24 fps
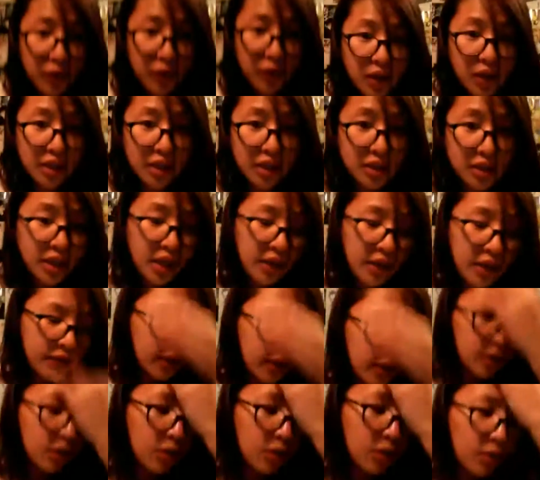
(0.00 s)
if you guys have
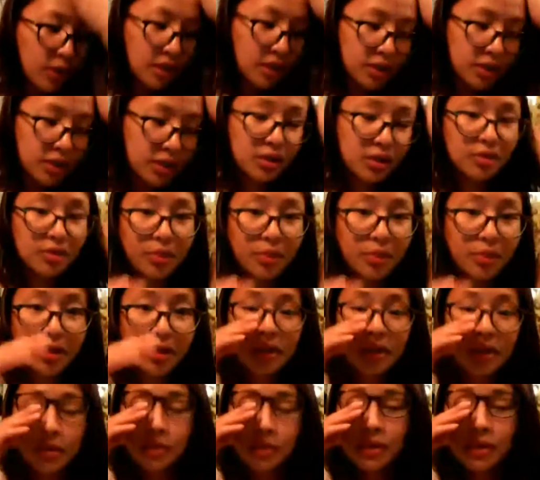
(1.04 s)
any questions
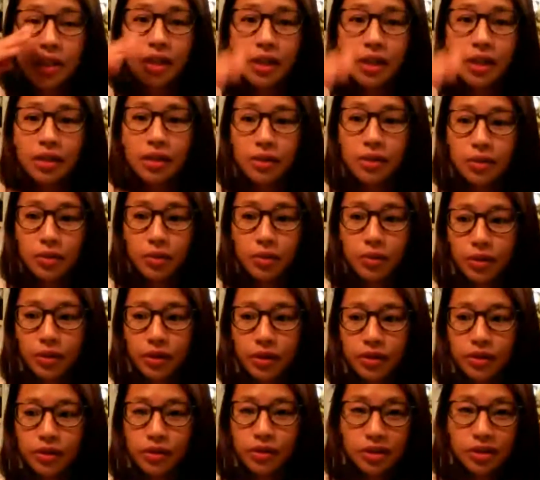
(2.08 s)
about the subject
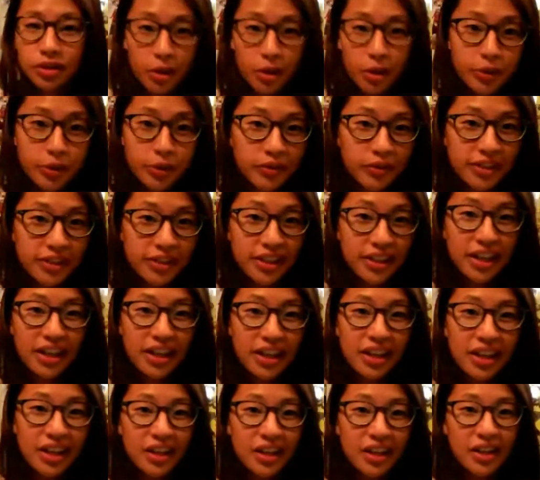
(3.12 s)
or the topic of
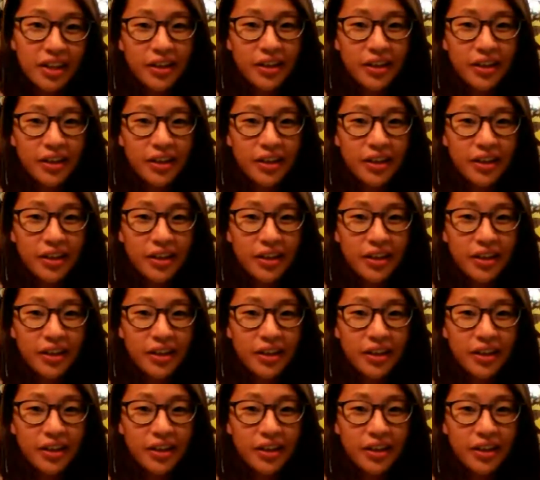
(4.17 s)
today